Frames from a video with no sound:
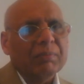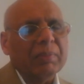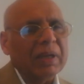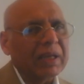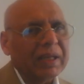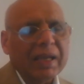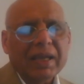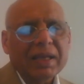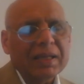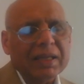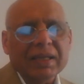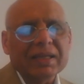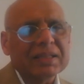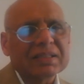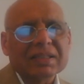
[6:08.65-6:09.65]
But again,
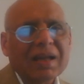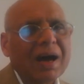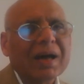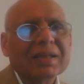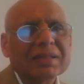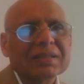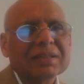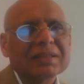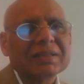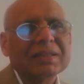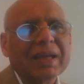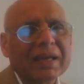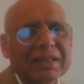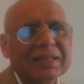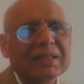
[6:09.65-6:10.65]
it is not
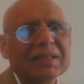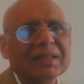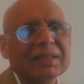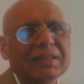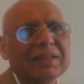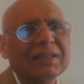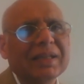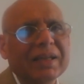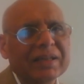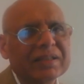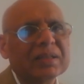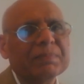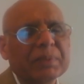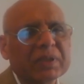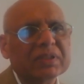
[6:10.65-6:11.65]
technically
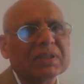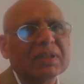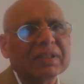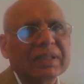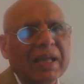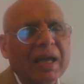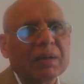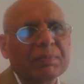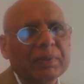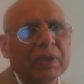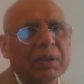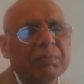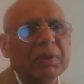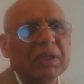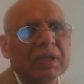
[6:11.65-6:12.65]
interpersonal
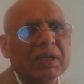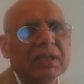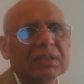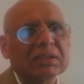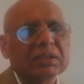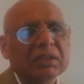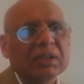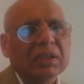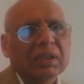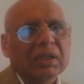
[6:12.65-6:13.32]
therapy, because